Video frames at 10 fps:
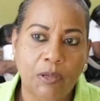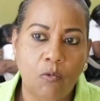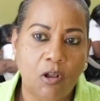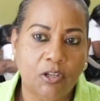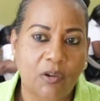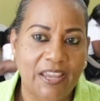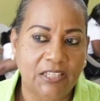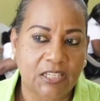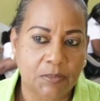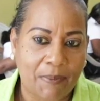We want to
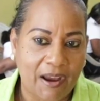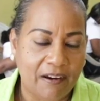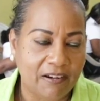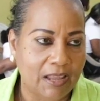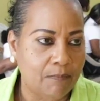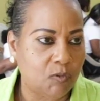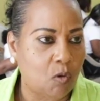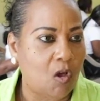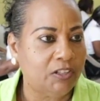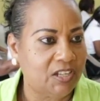inspire them
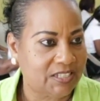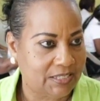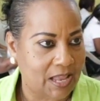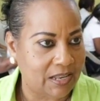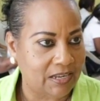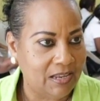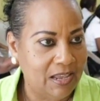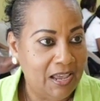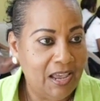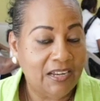to understand
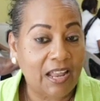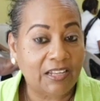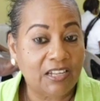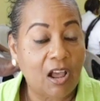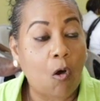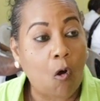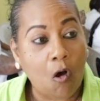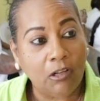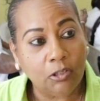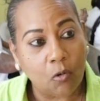that
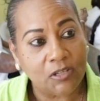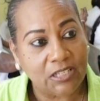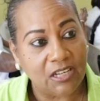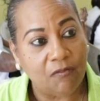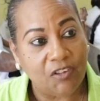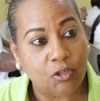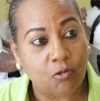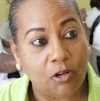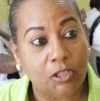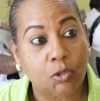all those
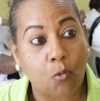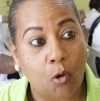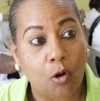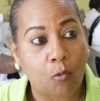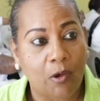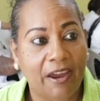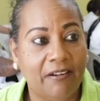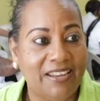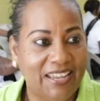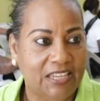individuals were
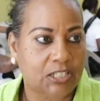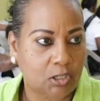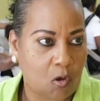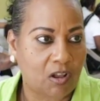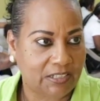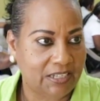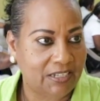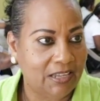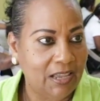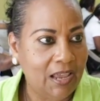where they
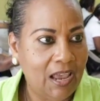started.